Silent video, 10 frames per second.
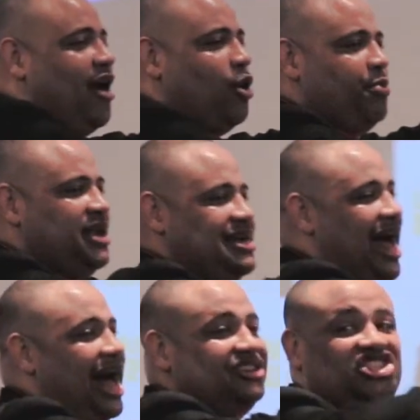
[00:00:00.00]
that will be
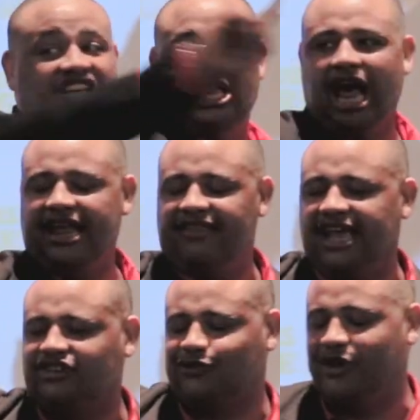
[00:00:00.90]
nonchalant in the
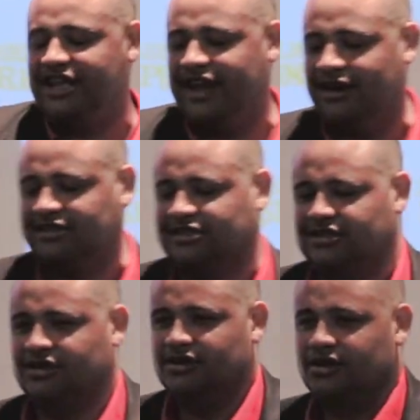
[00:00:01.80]
next 20 years
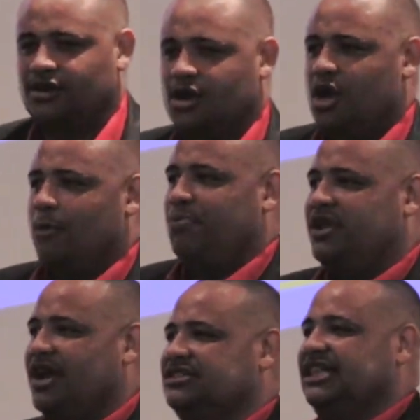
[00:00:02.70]

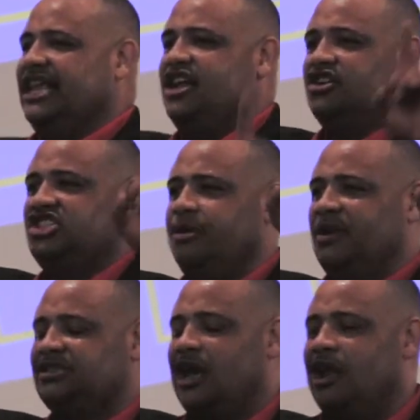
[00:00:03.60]
because leadership
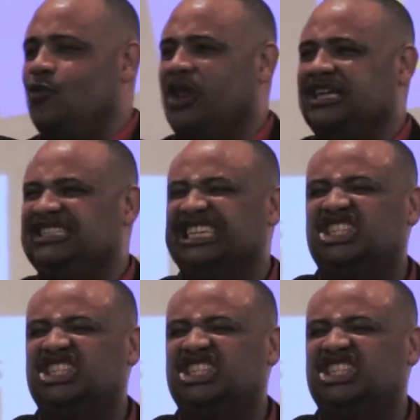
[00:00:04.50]
is unwilling to